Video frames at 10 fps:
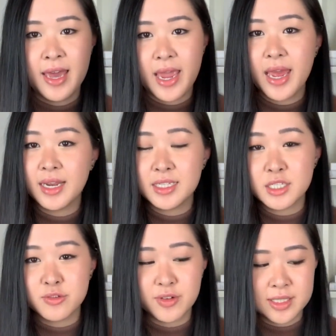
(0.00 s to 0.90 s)
And it
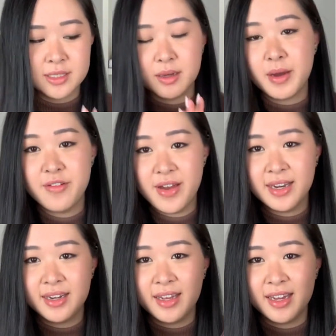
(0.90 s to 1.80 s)
just rests on my
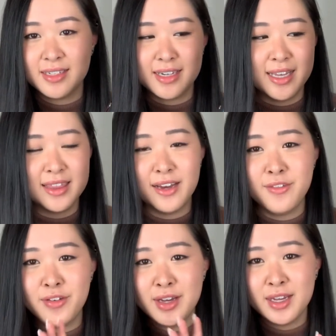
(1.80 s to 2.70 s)
vanity, and I
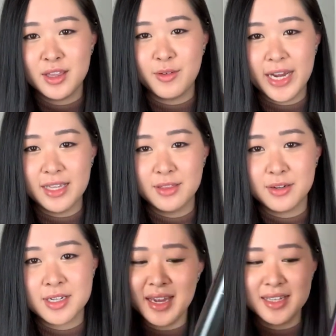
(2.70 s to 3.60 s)
love the way it
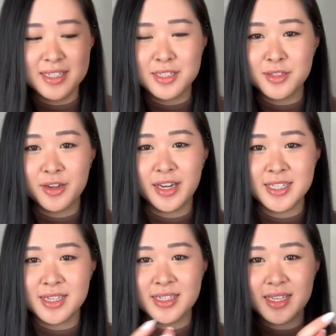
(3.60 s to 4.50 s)
looks, and it's just so nice
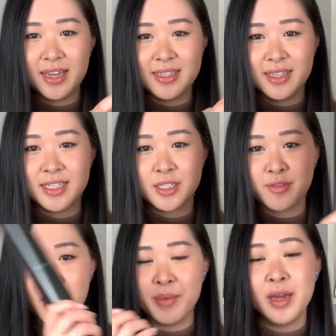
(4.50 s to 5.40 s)
to just easily just
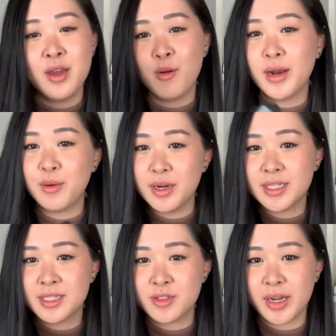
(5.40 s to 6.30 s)
grab when I wanted
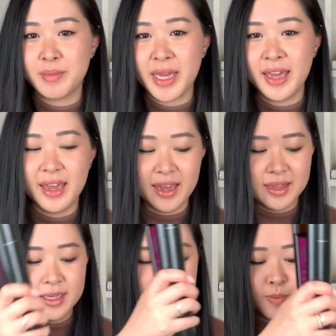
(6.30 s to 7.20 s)
to straighten my hair and
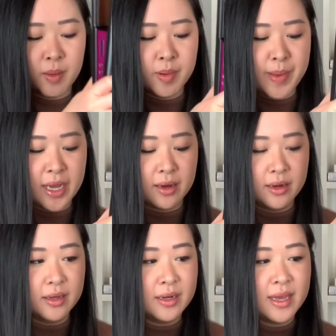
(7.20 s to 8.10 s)
then just pop it back
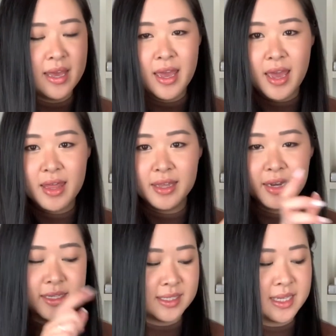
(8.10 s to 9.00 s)
on, and then
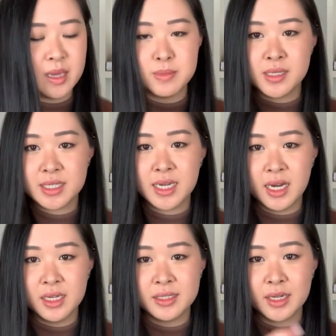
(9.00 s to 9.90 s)
it just keeps it
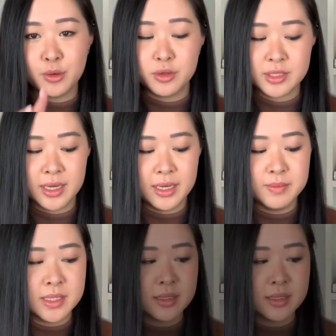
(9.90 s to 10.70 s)
charged at all times.